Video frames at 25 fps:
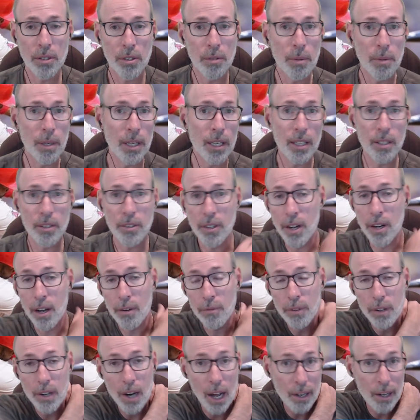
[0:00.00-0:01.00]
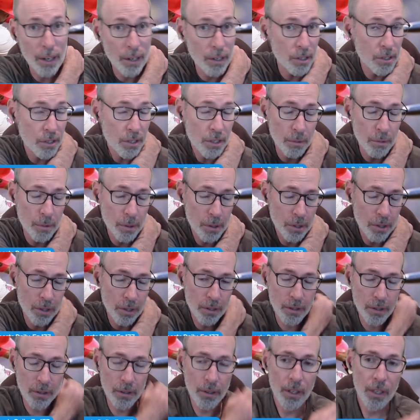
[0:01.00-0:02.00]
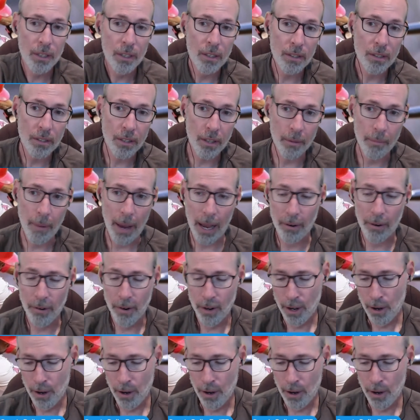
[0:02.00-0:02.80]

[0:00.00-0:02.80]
to be healed enough for Kyle Harrison to return to the mound.